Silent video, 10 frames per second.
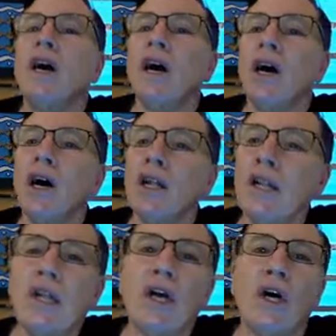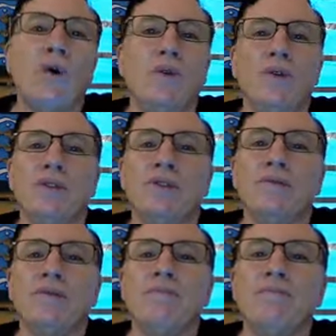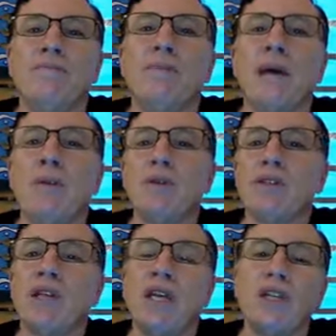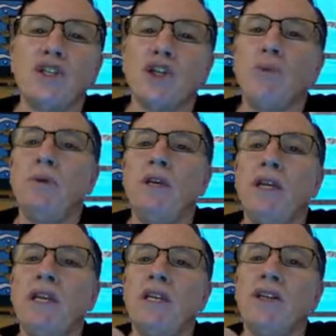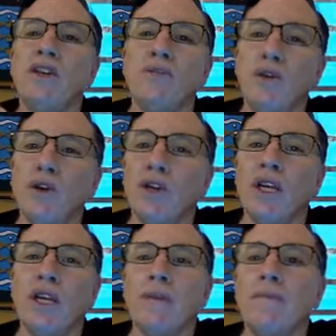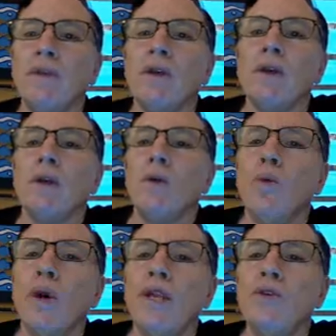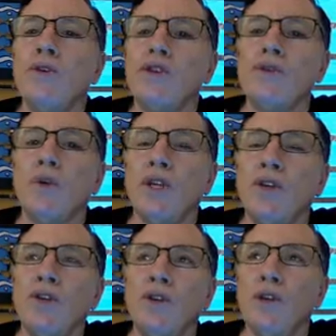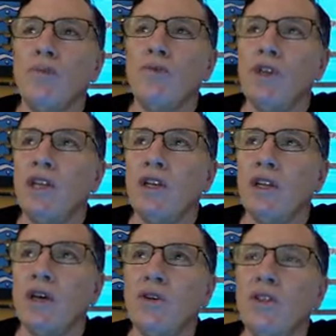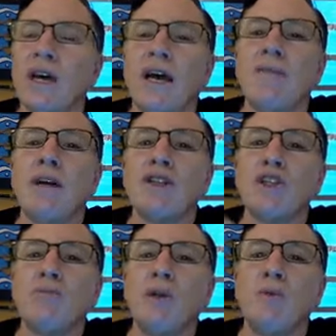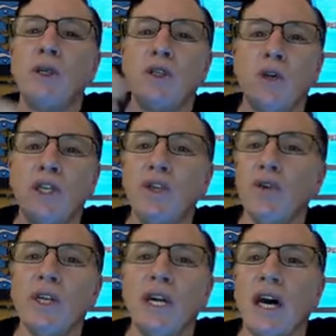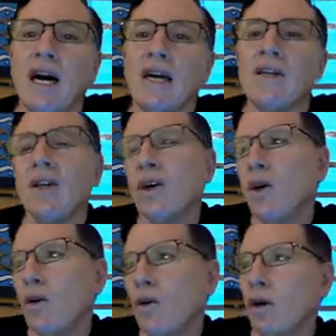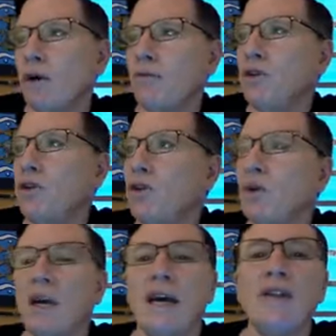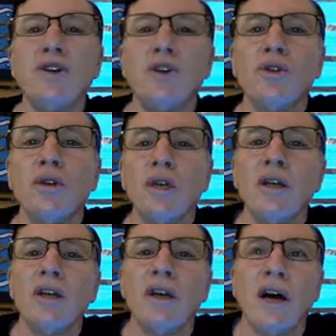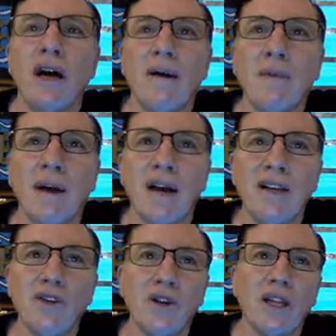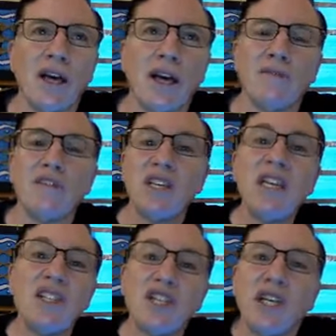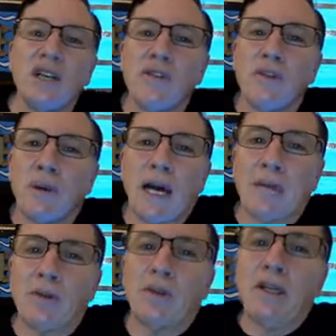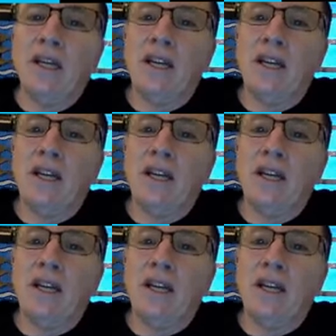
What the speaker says: alone. Bible study should be in community. When you do the alone time, that should be between you and God. Or if you do what I do, I do a lot of teaching of the Bible